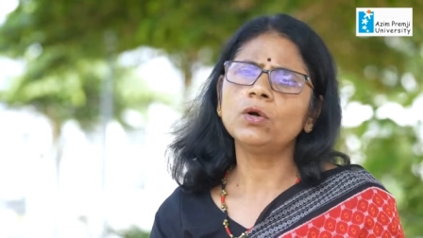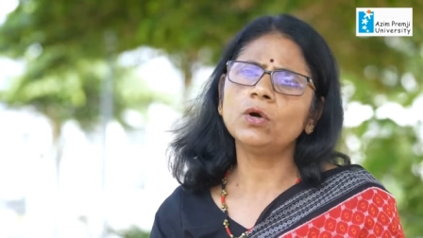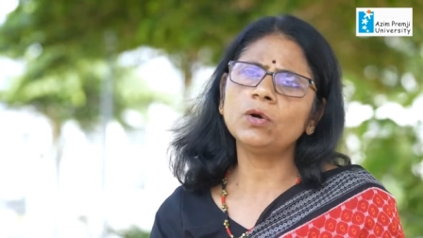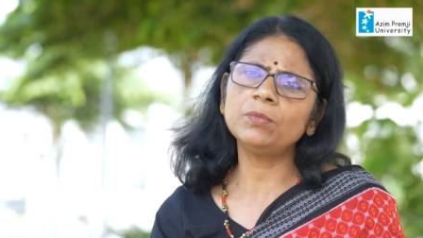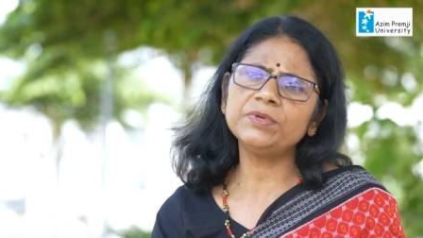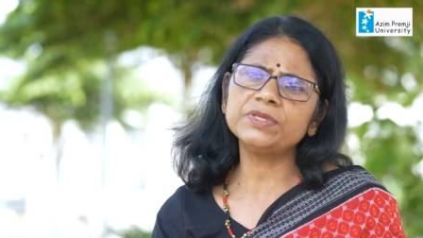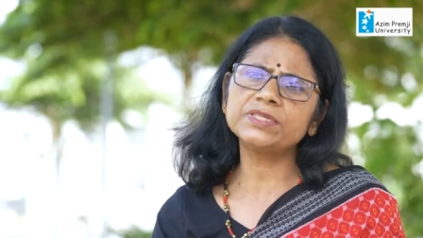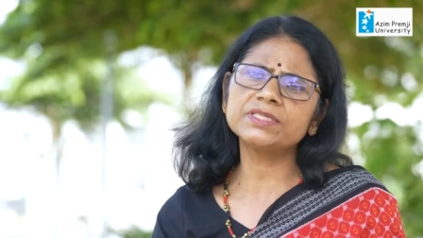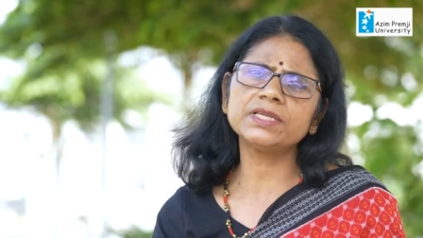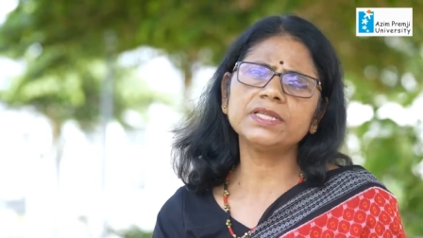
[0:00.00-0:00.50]

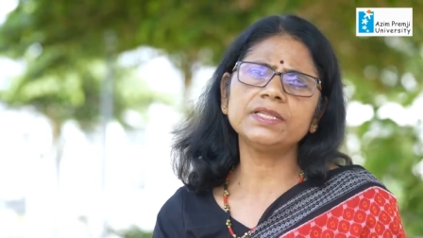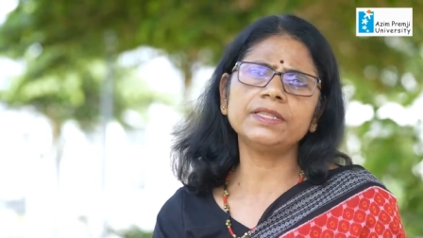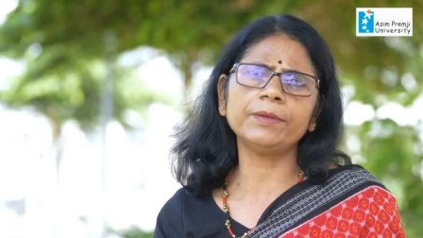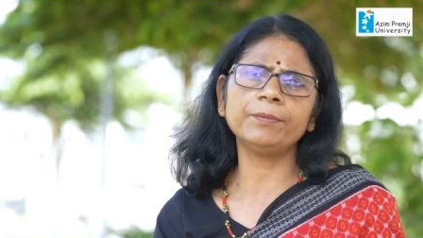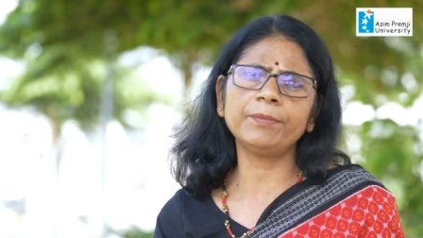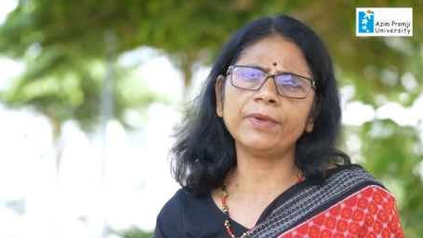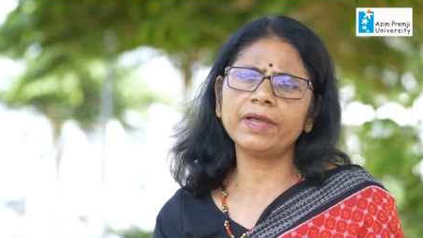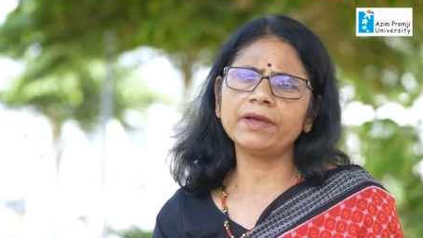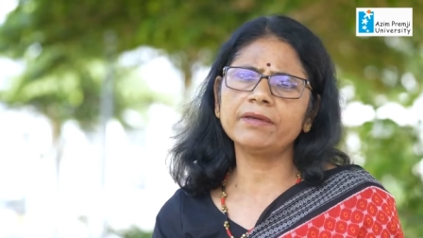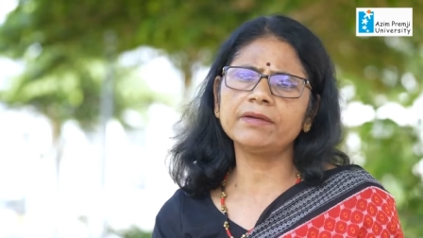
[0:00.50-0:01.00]
Obviously, they
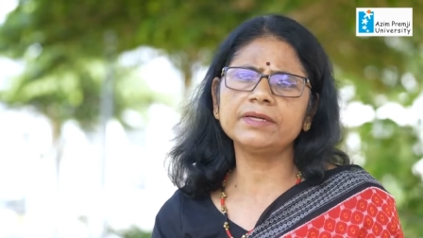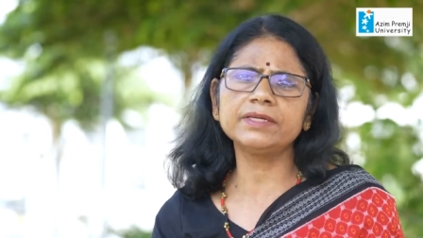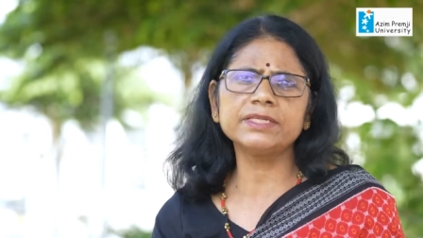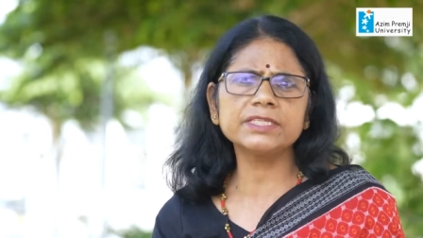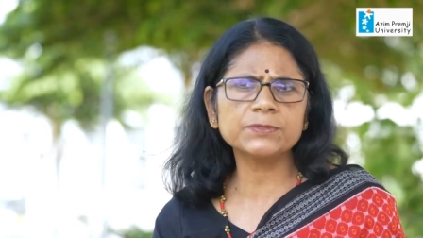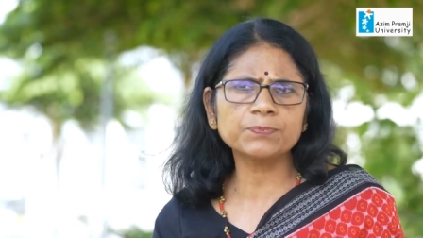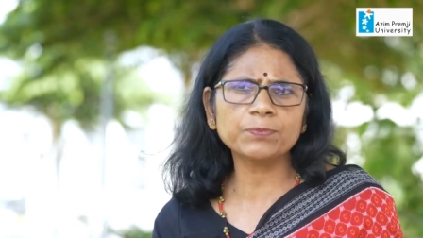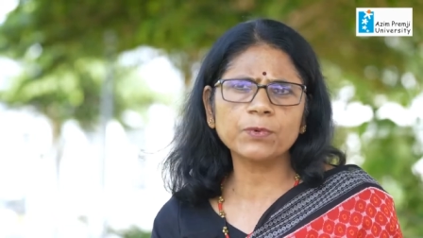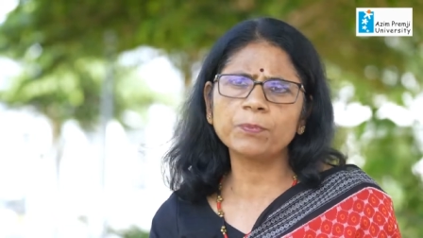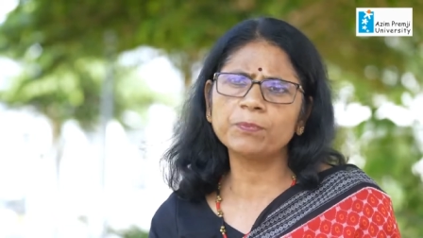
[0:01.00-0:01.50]
bear a
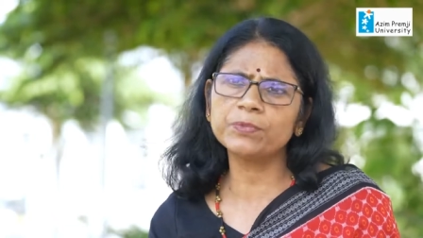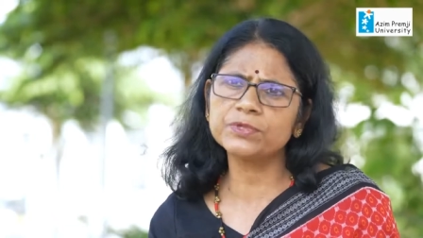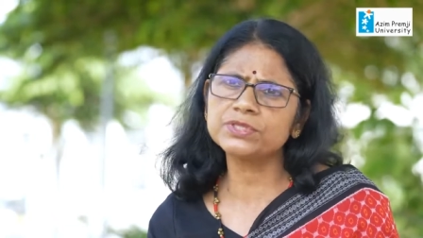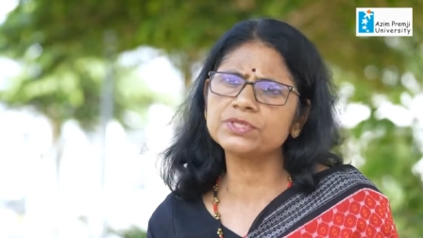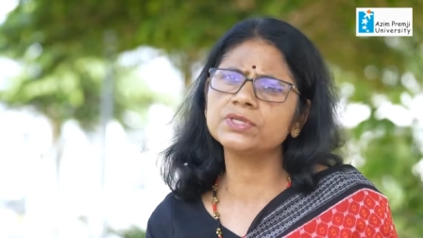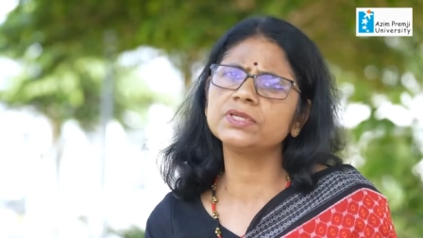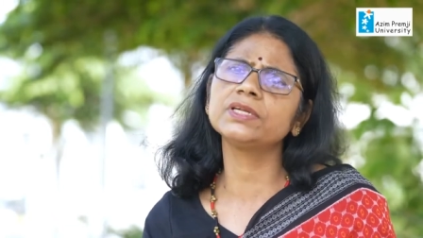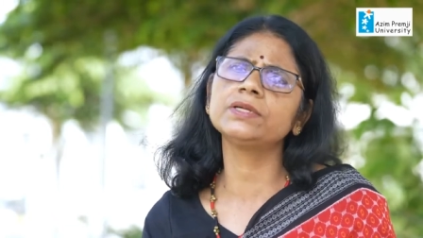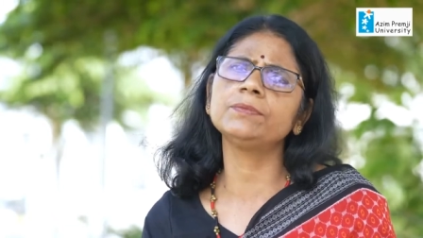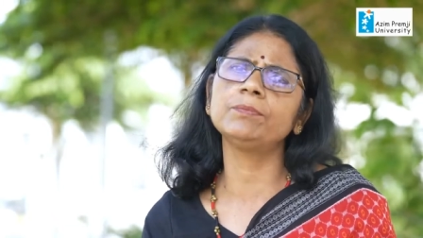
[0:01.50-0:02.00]

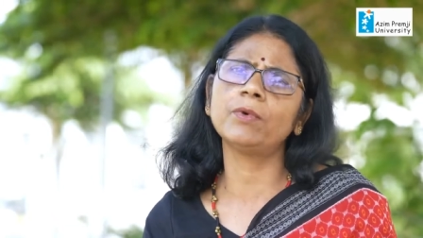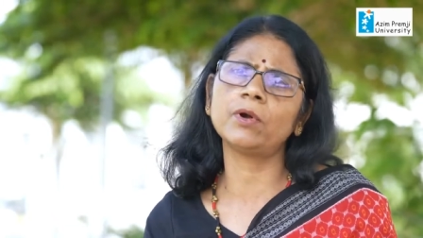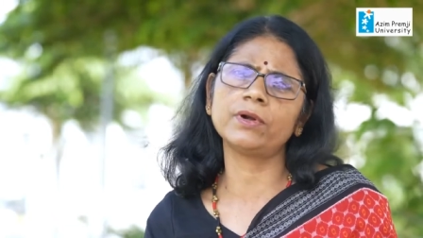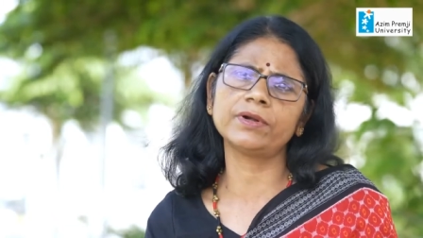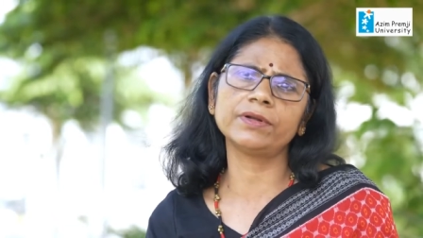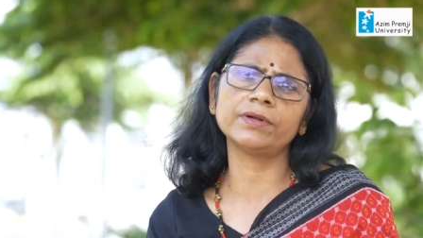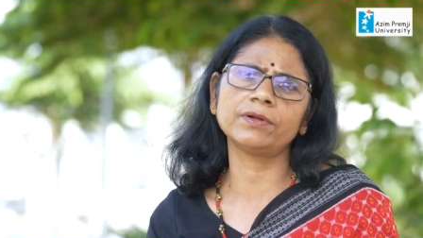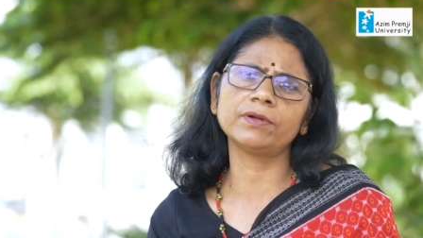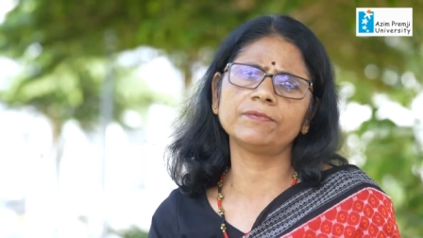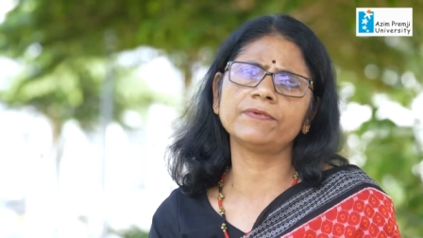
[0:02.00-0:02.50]
disproportionate
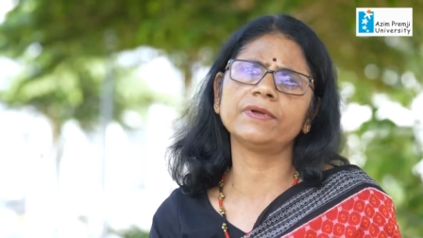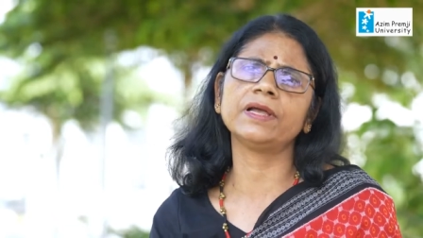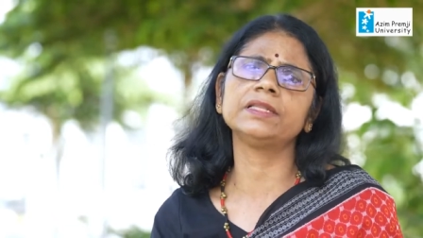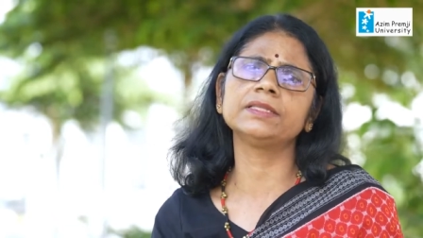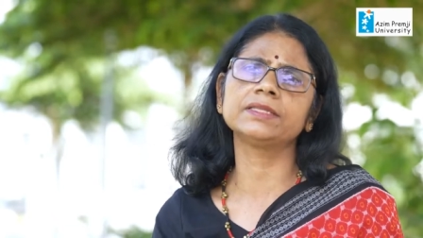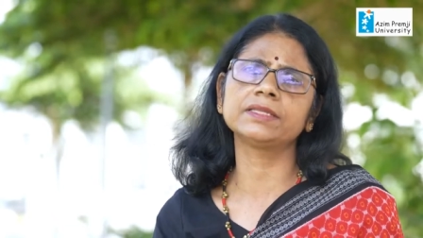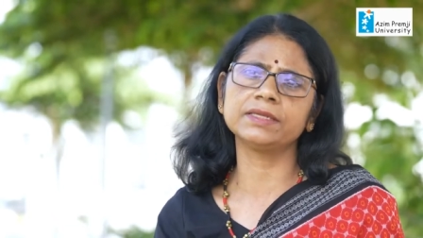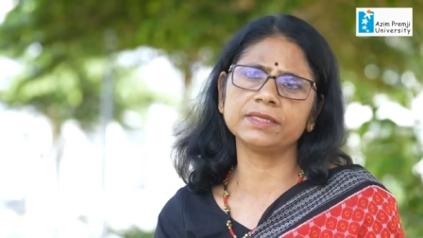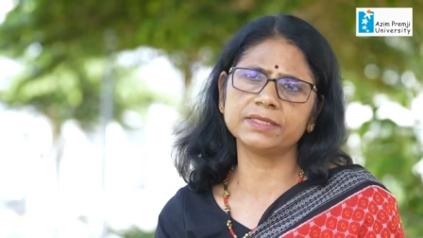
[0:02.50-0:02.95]
burden of health